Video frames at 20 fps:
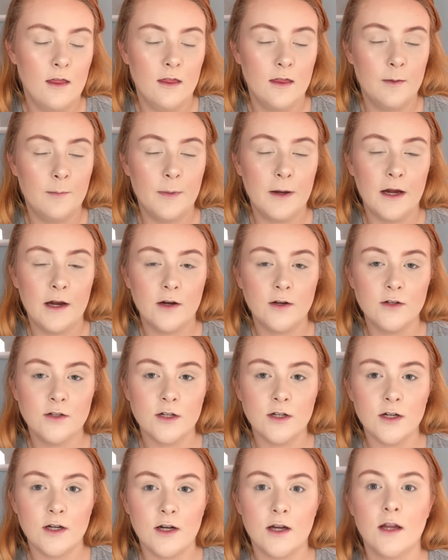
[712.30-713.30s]
the
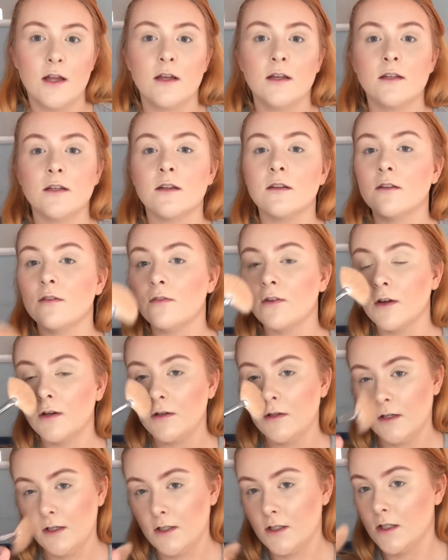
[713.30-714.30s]
powder and the
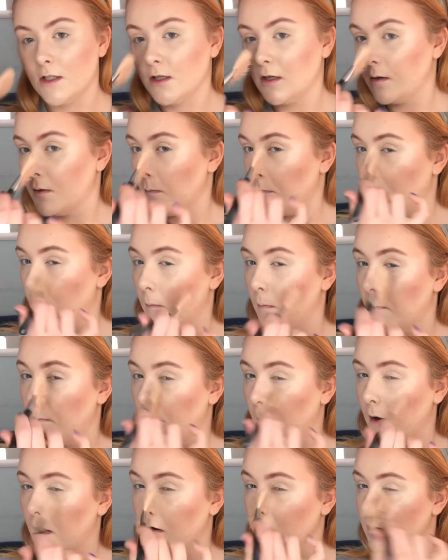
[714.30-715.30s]
foundation
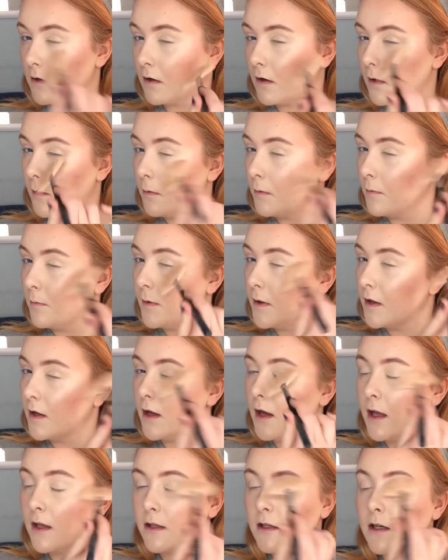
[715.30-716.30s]
mucked it up a bit.
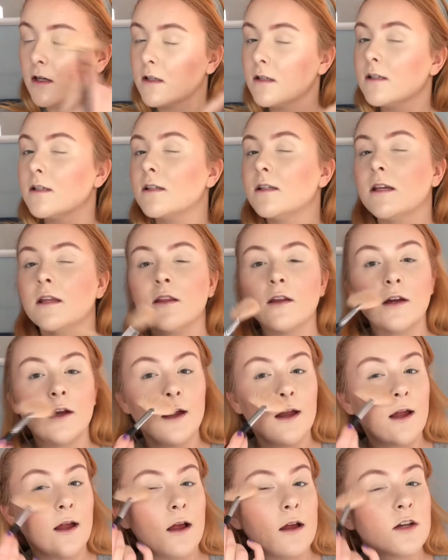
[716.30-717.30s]
The concealer
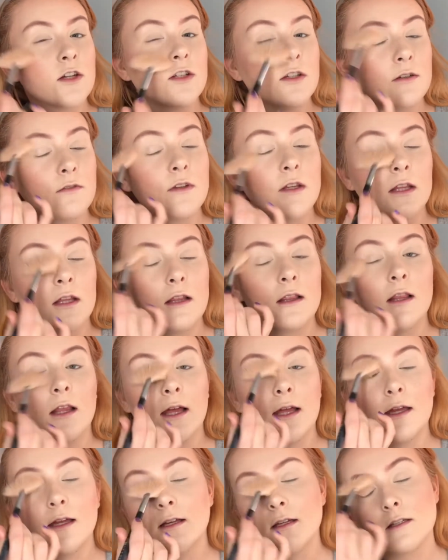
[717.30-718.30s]
I actually really
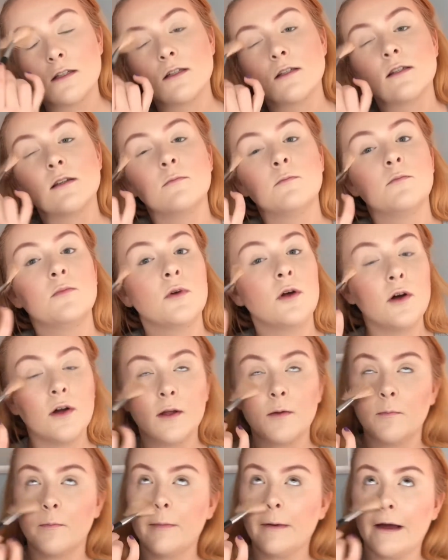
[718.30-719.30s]
liked because it brought
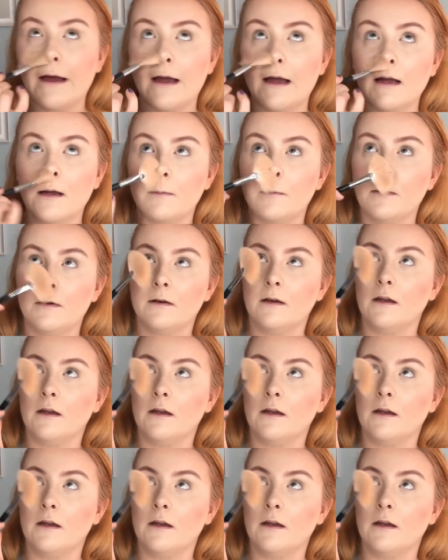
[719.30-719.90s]
it back, but